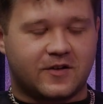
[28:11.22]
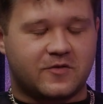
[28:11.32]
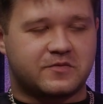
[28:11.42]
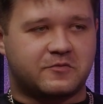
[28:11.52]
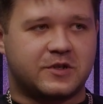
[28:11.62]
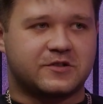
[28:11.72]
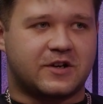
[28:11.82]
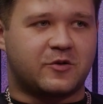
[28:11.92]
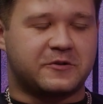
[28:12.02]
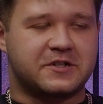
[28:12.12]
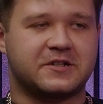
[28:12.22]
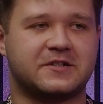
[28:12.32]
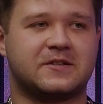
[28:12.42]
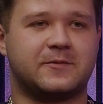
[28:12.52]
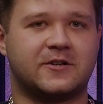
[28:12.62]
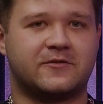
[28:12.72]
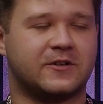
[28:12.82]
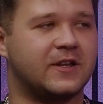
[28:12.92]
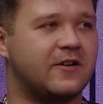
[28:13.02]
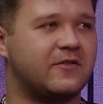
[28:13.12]
wheelchair rugby league needs to be over
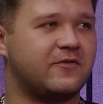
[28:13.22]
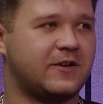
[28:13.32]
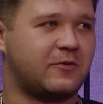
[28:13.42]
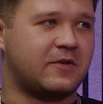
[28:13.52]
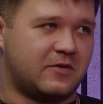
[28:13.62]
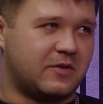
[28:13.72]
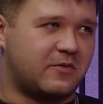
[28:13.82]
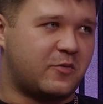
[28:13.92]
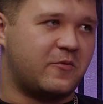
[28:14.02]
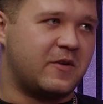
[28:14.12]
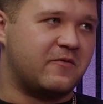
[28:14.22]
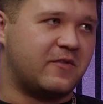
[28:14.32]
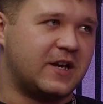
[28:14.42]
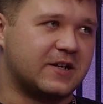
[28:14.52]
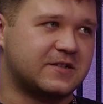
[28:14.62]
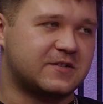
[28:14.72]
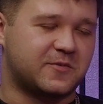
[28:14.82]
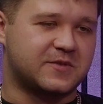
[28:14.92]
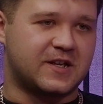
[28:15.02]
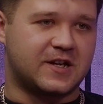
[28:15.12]
in there in Vegas at
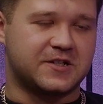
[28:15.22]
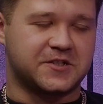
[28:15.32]
some stage,